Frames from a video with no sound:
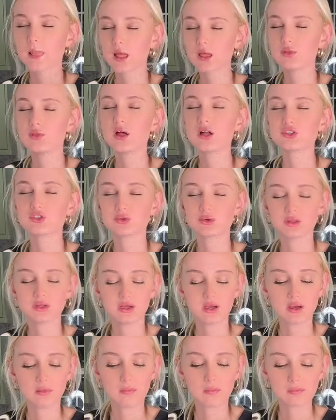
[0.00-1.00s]
that's really
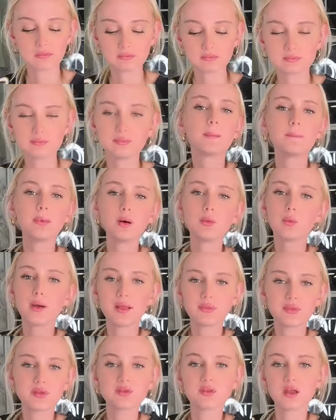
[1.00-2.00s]
good. But wait
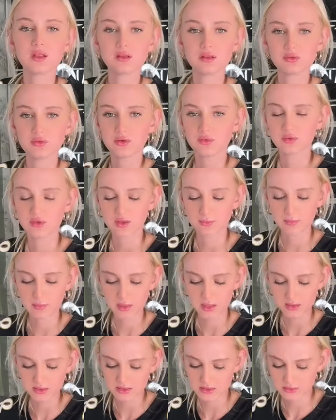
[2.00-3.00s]
the 10 to 15
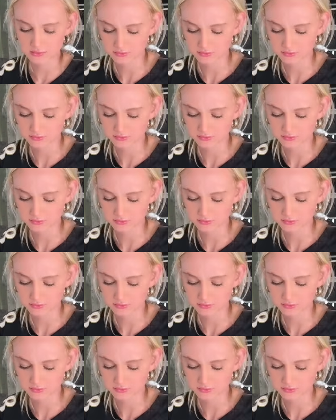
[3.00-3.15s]
minutes.